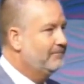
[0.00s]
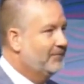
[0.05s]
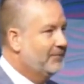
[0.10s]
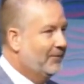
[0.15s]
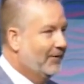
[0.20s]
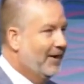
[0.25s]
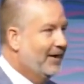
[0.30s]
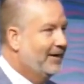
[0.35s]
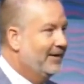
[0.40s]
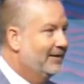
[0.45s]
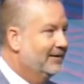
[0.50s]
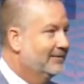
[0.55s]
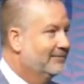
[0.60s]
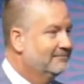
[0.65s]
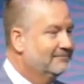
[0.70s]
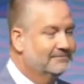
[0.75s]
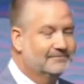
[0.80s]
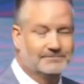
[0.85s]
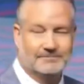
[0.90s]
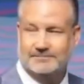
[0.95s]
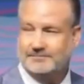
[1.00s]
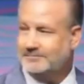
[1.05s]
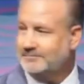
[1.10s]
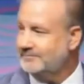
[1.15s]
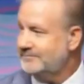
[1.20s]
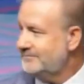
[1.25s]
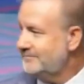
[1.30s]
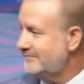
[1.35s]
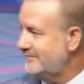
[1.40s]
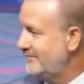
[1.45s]
Right?
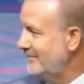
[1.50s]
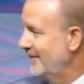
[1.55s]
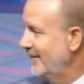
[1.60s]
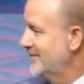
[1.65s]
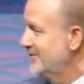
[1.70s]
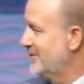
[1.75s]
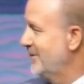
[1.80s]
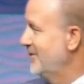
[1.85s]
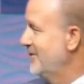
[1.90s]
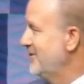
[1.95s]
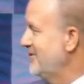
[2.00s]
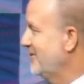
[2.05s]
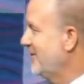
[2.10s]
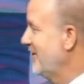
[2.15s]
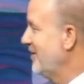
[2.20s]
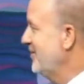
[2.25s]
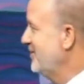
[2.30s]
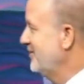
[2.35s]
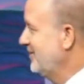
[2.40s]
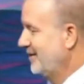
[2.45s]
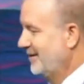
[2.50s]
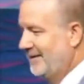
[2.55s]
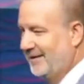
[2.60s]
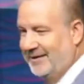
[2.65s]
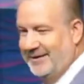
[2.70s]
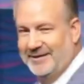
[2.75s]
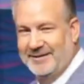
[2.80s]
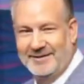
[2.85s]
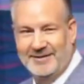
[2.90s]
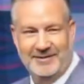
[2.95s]
So you go,
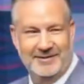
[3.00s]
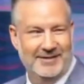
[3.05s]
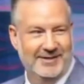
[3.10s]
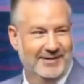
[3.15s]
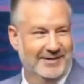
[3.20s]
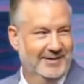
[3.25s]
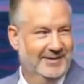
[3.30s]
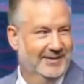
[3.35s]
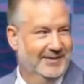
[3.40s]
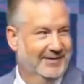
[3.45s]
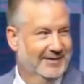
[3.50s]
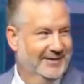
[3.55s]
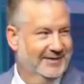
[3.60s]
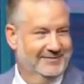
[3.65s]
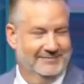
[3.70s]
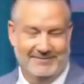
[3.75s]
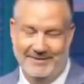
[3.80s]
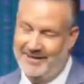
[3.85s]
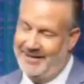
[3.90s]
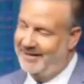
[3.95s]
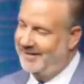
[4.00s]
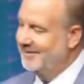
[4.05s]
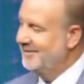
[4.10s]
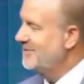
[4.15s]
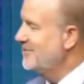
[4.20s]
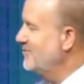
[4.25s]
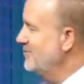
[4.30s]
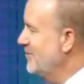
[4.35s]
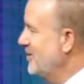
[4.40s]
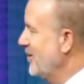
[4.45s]
you, yeah,
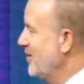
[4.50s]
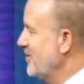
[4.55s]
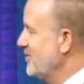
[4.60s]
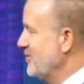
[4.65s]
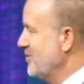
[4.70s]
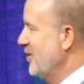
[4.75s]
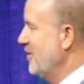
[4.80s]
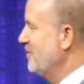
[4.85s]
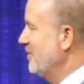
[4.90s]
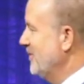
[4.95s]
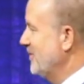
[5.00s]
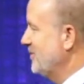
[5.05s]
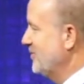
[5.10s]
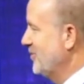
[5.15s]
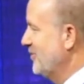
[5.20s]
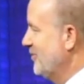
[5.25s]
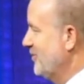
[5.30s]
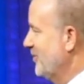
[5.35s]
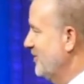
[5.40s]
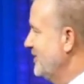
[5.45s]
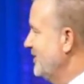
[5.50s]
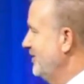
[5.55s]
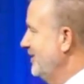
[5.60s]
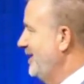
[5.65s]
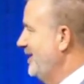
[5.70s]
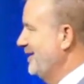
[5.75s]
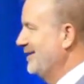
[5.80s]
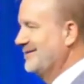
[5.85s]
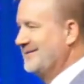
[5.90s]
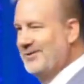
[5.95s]
you go, you open the door and you're
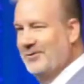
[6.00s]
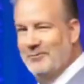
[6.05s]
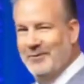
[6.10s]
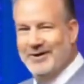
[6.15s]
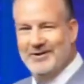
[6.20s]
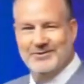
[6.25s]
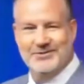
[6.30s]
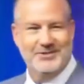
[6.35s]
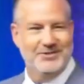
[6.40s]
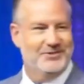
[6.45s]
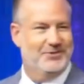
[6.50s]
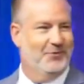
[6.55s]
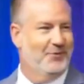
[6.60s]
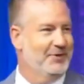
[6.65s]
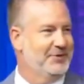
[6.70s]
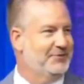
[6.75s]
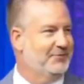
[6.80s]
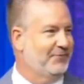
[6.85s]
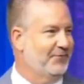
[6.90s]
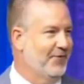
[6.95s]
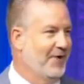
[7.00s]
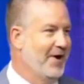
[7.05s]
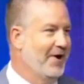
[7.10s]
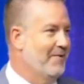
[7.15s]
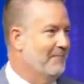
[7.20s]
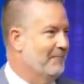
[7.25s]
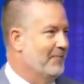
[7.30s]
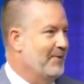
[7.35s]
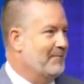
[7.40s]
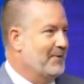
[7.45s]
like, so where's the noise
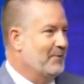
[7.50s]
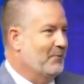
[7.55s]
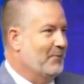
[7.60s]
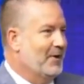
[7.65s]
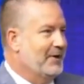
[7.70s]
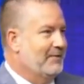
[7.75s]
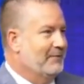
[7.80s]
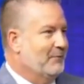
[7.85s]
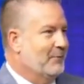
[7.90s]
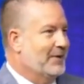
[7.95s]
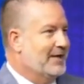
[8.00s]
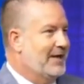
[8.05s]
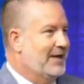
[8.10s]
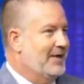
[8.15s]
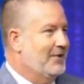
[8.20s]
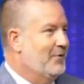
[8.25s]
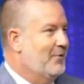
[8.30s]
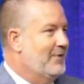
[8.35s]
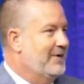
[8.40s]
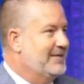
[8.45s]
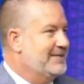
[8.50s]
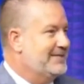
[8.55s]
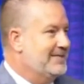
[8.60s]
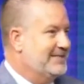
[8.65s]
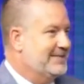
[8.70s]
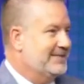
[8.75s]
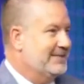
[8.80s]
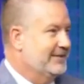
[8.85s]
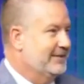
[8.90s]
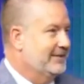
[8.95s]
from? I mean, what, what kind of noise
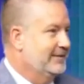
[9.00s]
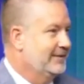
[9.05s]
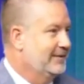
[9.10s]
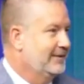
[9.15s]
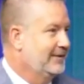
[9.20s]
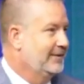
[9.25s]
is it?